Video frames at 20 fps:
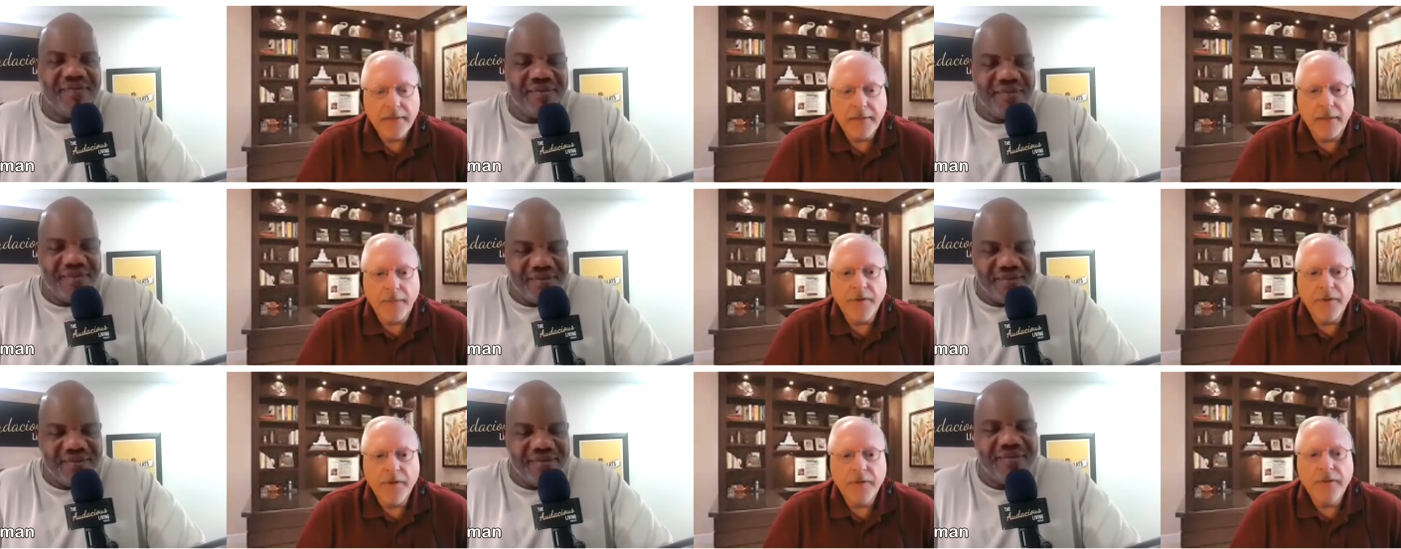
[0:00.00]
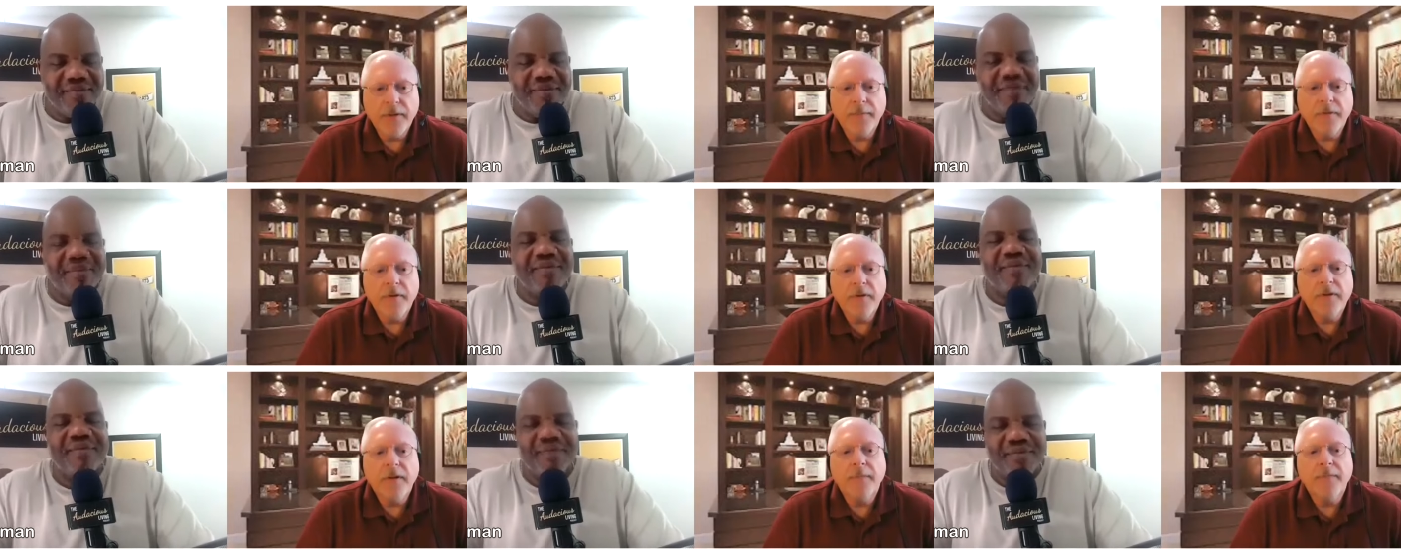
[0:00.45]

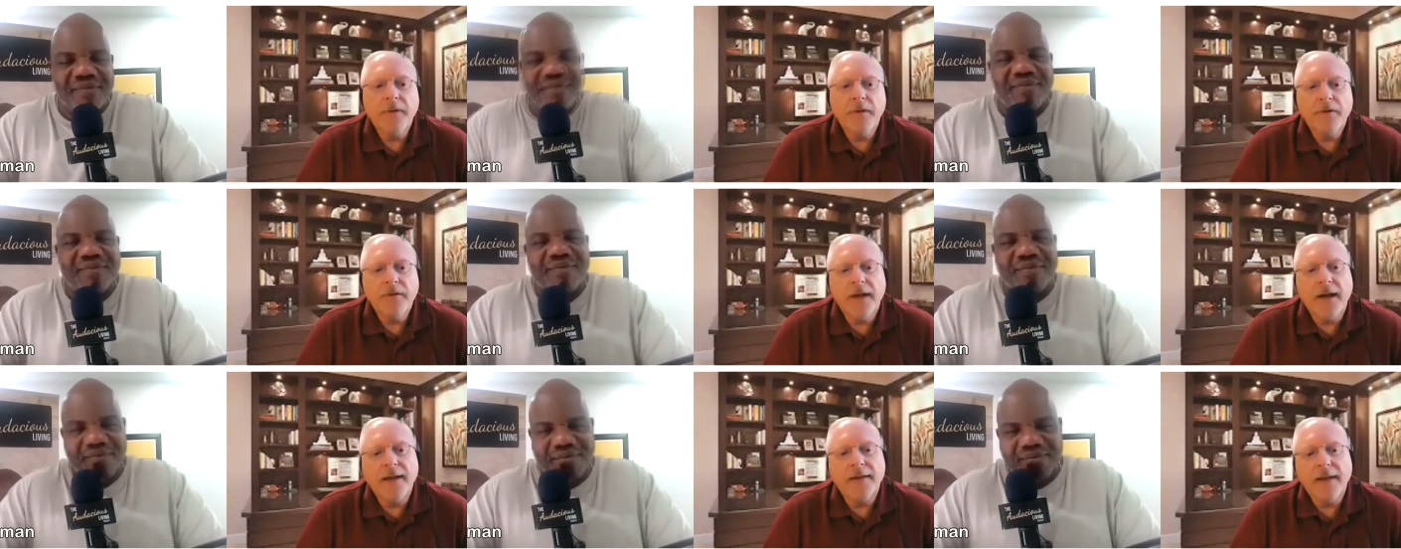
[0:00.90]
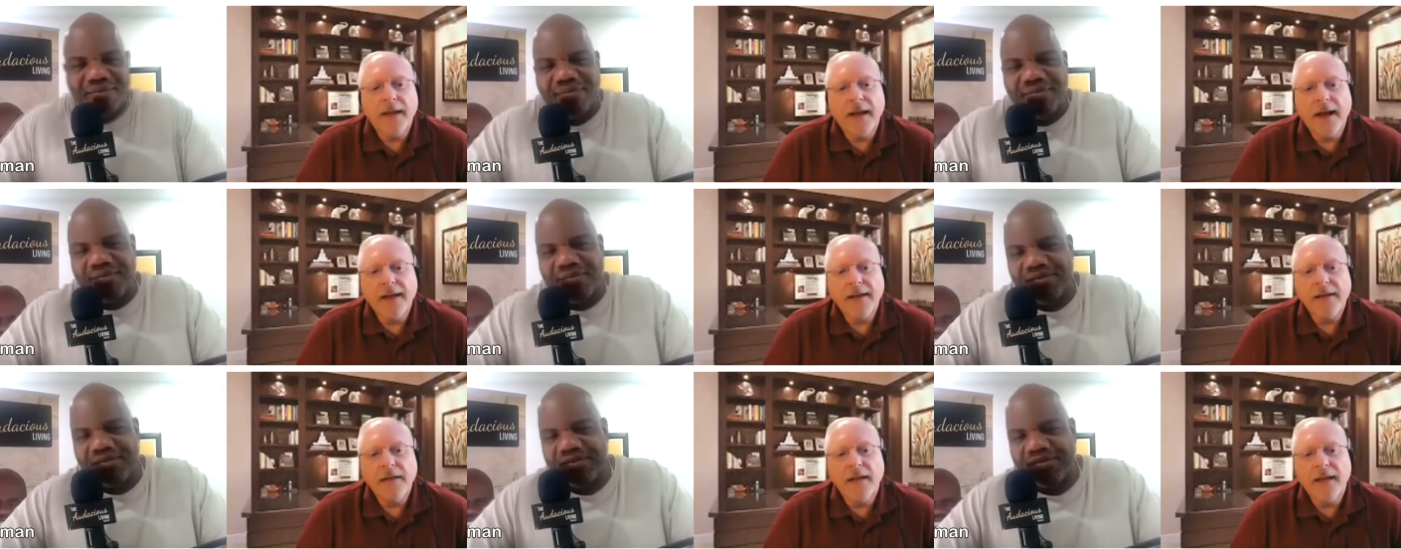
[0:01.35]

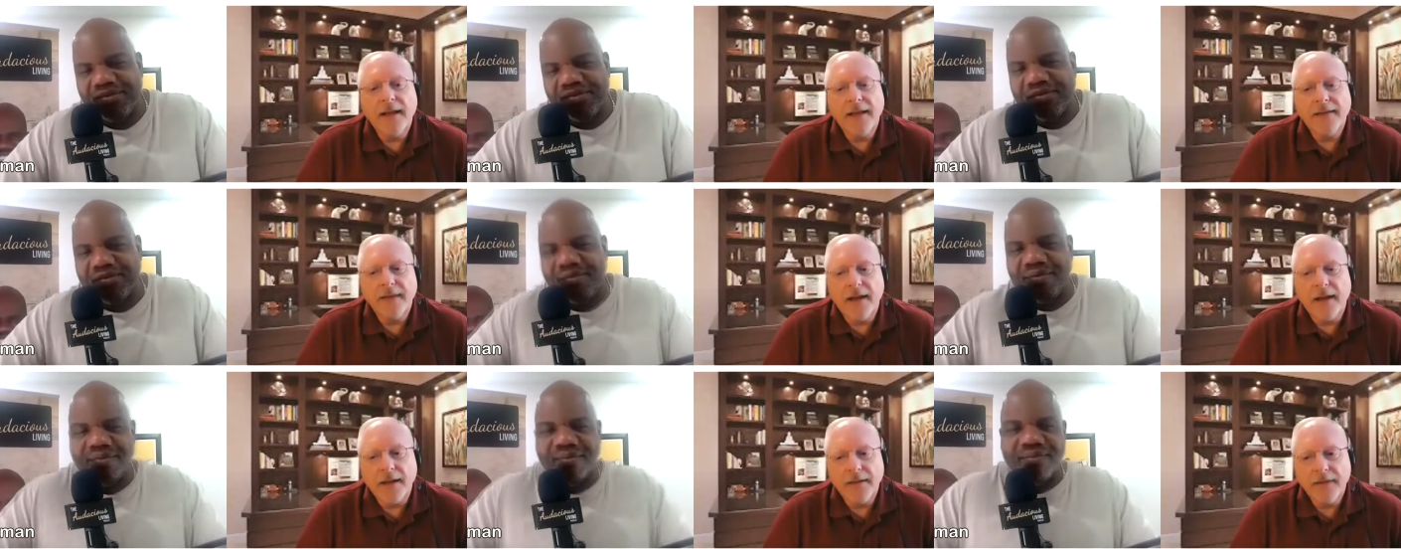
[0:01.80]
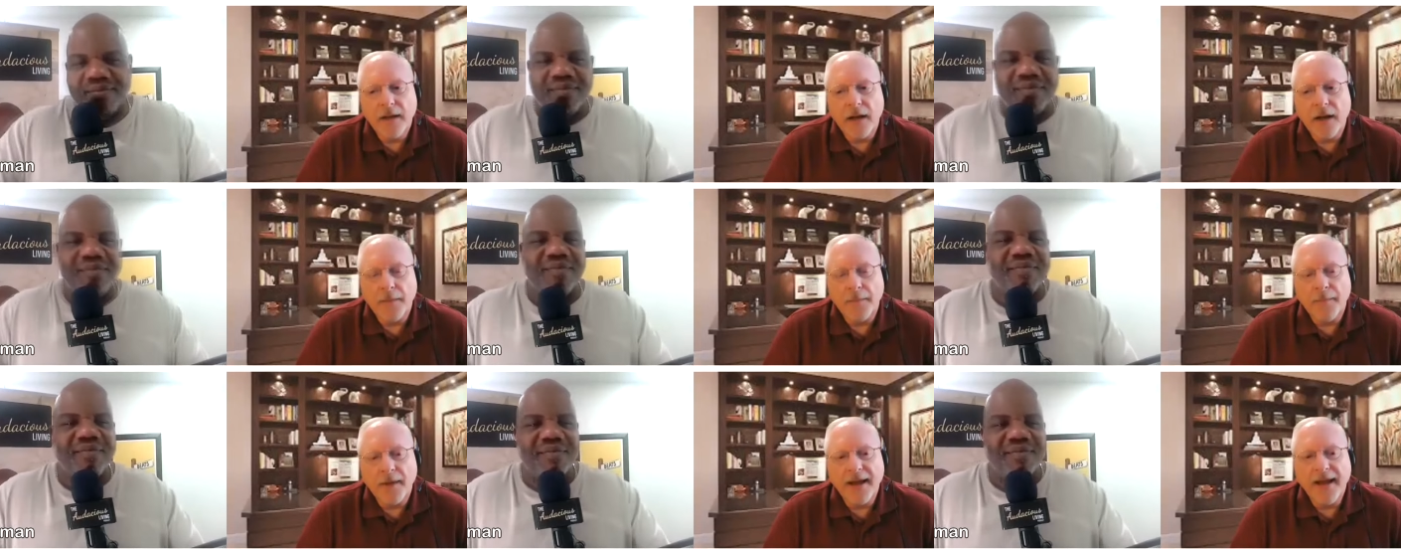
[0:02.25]
Speaker 1: www.guyglad.com.